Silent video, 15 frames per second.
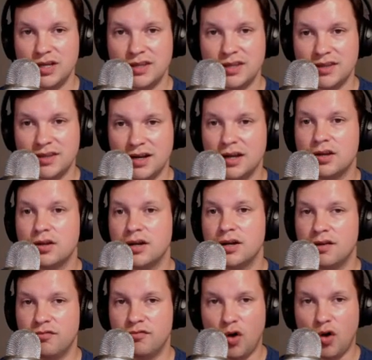and then it could
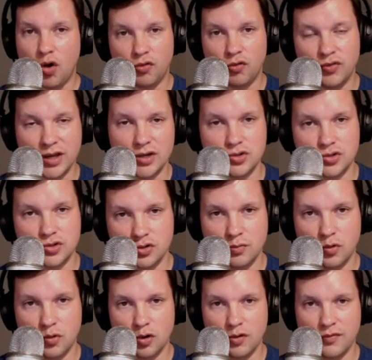evolve into more